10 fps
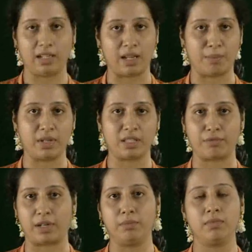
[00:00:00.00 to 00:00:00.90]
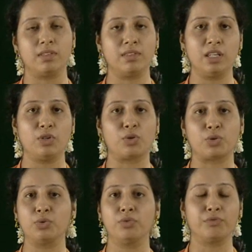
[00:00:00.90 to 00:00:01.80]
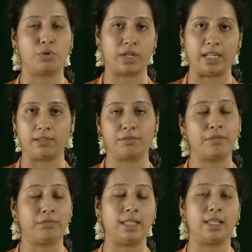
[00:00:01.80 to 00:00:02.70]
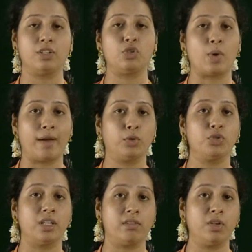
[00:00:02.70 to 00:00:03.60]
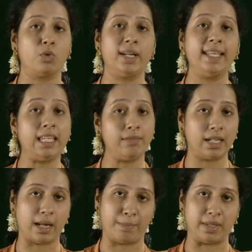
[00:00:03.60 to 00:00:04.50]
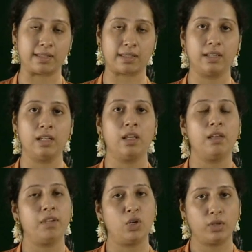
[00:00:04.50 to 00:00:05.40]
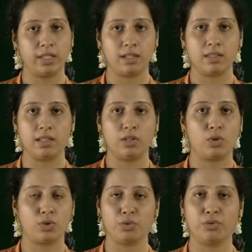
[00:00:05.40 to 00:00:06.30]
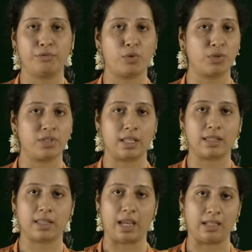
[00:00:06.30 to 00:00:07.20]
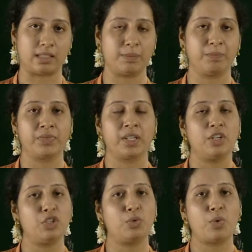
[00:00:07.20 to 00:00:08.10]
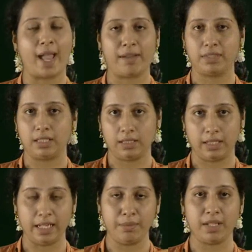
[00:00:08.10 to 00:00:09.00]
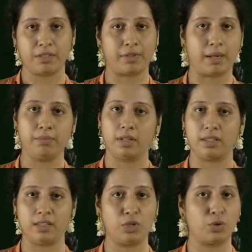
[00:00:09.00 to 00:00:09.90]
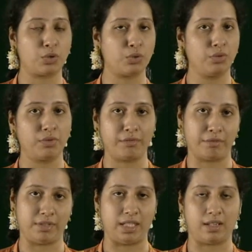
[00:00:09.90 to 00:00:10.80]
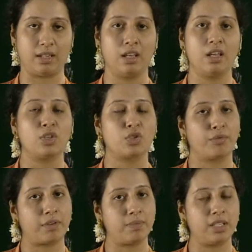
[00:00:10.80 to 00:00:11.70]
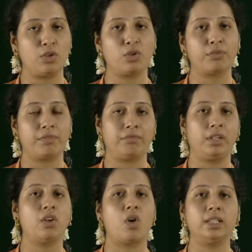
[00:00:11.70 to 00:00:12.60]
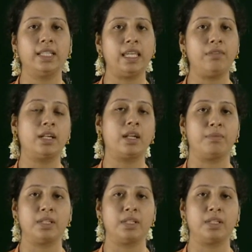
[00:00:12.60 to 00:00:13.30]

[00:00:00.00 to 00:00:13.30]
numbers from 0 to 14, 15? That is, you have to generate only even numbers. We know that it is 0, 2, 4, 6, 8. You have the limit from 0 to 15. So, from 0 to 15 all the even numbers